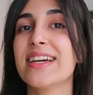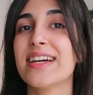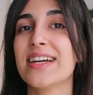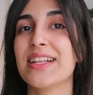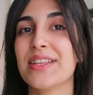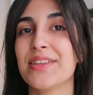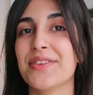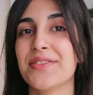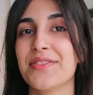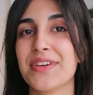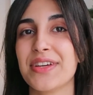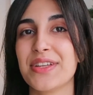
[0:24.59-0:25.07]

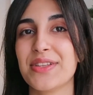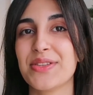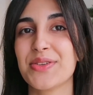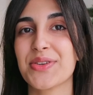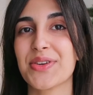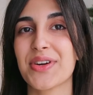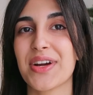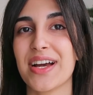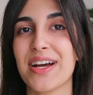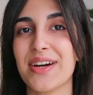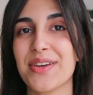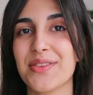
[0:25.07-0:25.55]
elevate
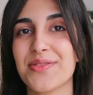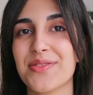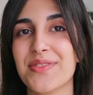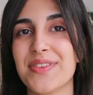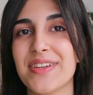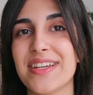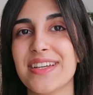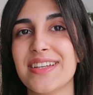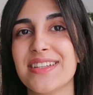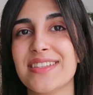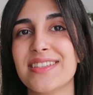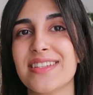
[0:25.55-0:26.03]
your
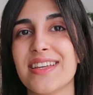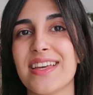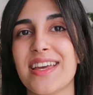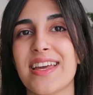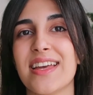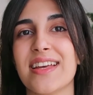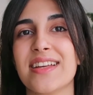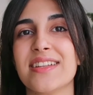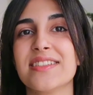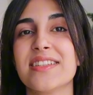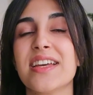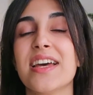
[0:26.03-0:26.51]
outfit
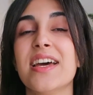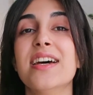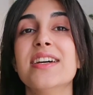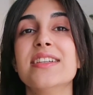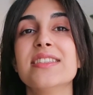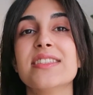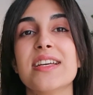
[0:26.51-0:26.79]
and